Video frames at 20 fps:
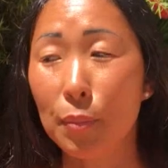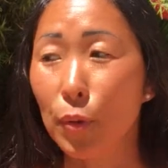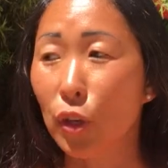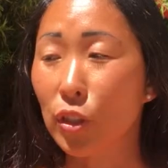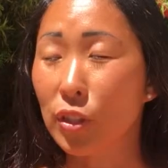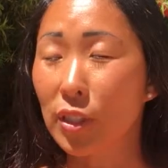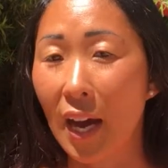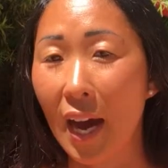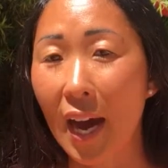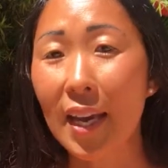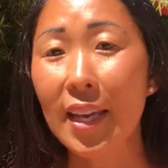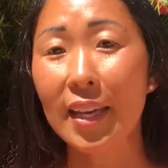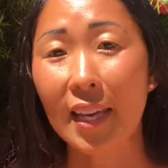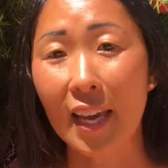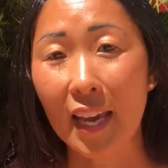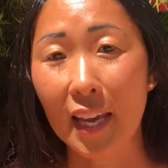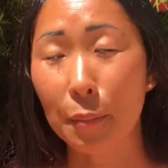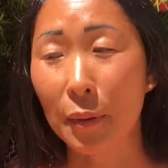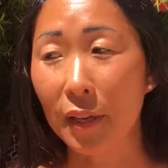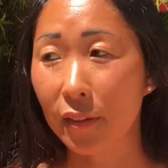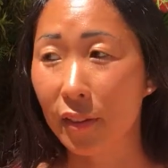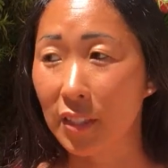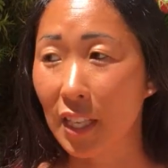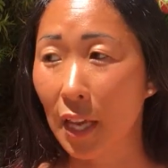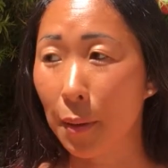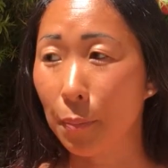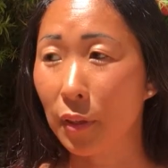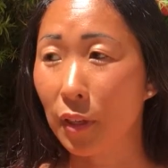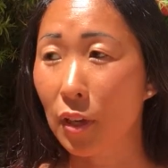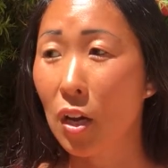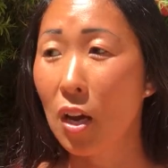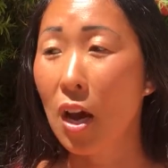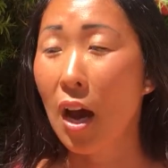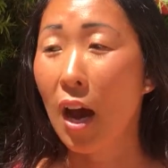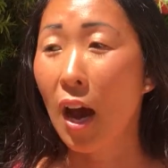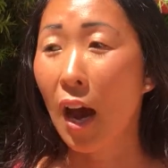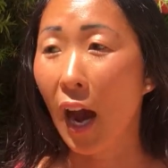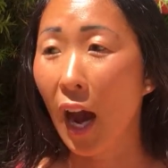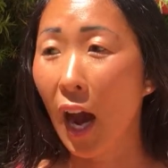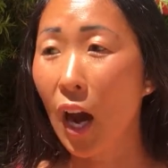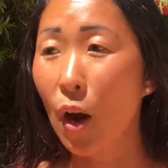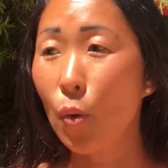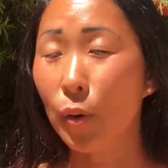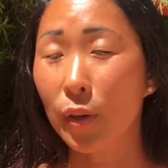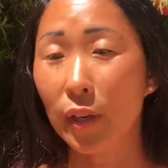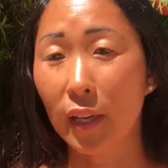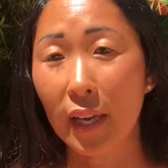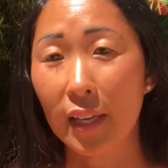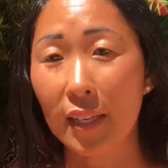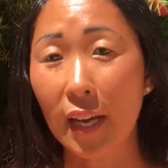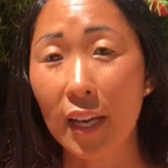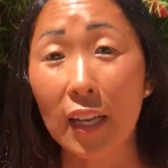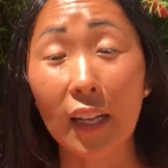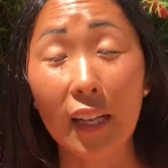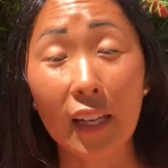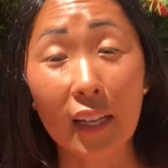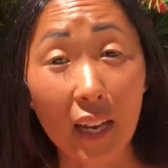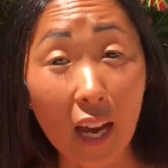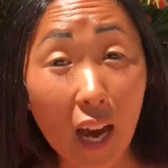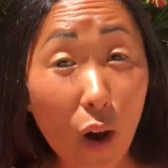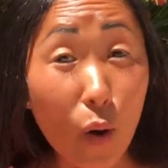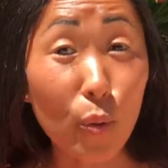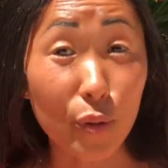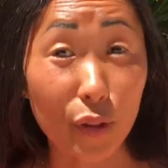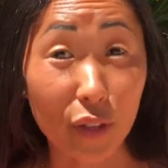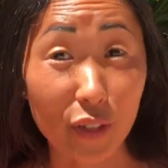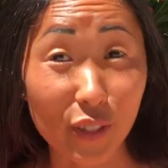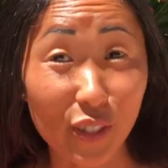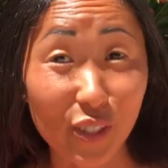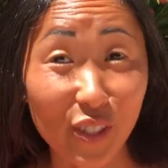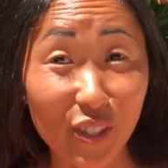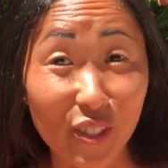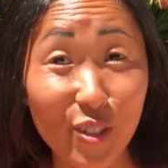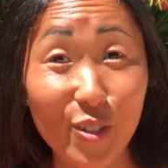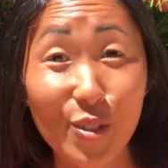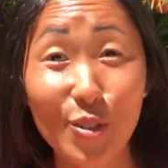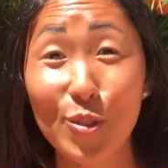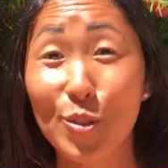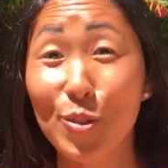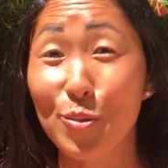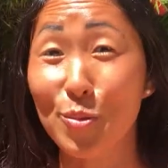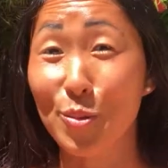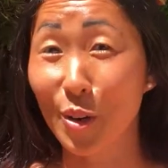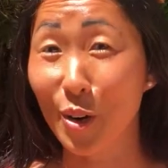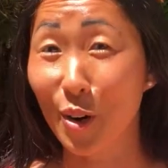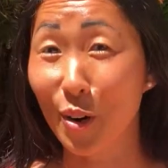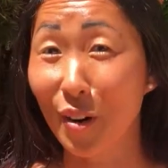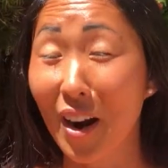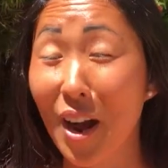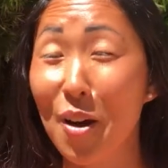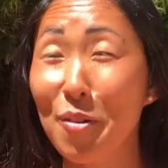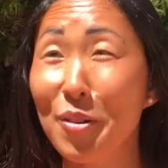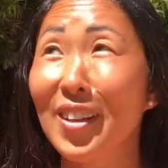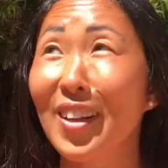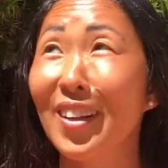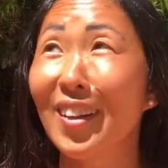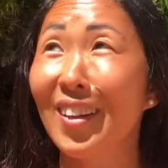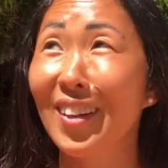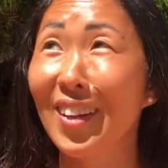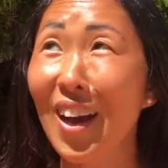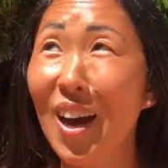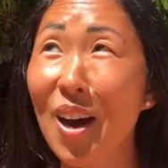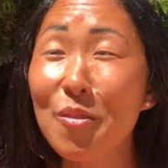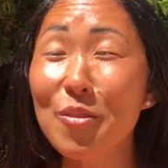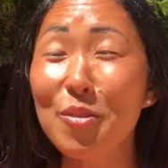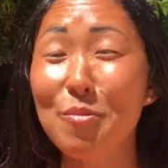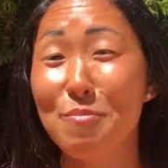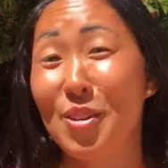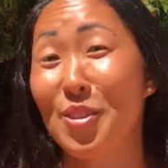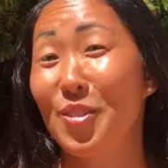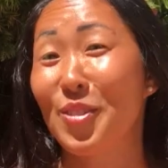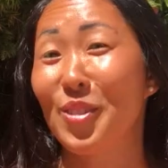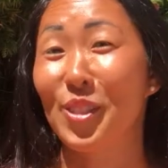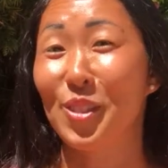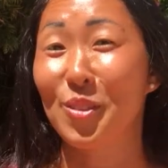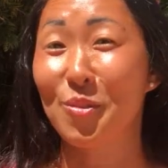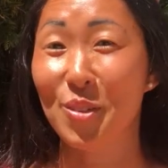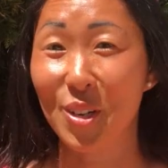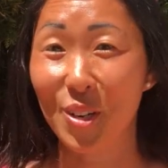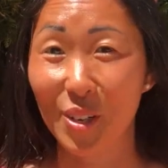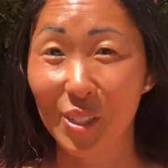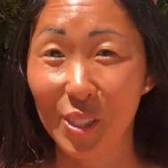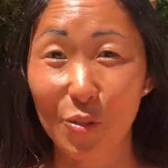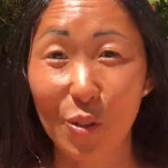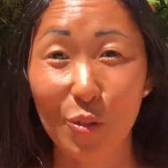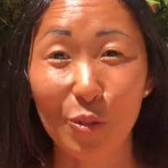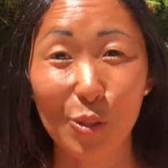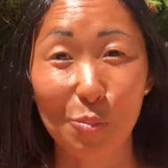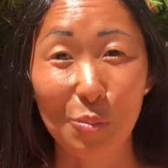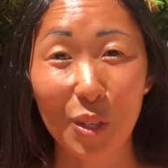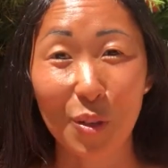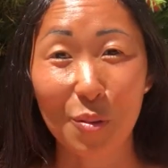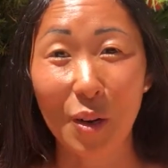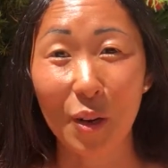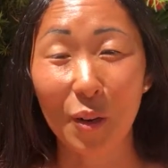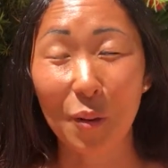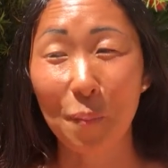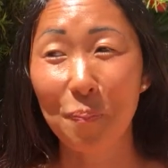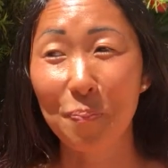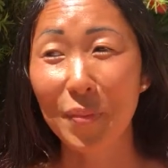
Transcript: Because I can make this happen. How can I allow this to occur? How can I allow the miracles to occur, as we often speak about?